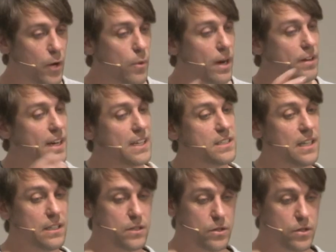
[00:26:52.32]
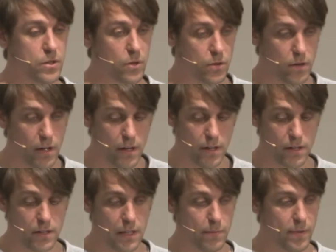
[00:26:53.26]
where the extension store
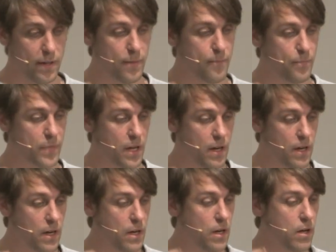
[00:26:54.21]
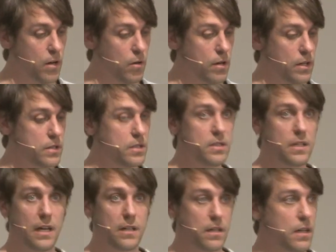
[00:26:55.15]
step in. Lucas
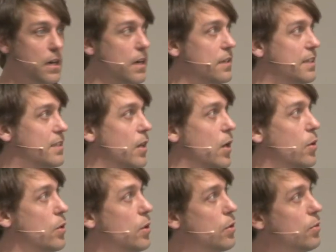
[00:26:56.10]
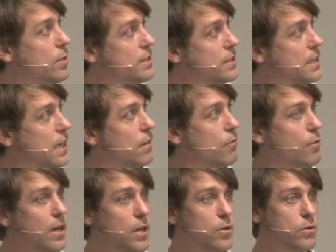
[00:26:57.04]
Schneider did the logo, which is kind of
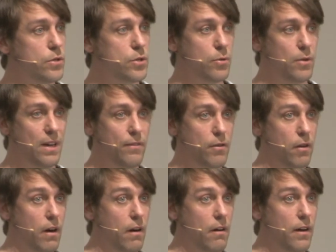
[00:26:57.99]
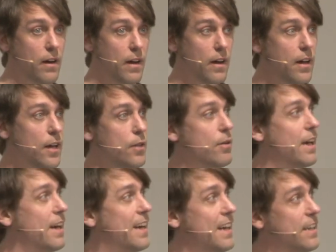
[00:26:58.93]
really cool. So if you
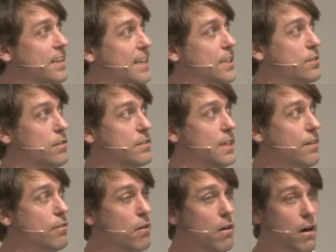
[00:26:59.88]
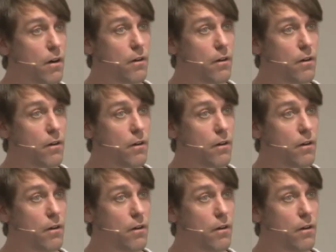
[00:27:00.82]
can get the t-shirt if you are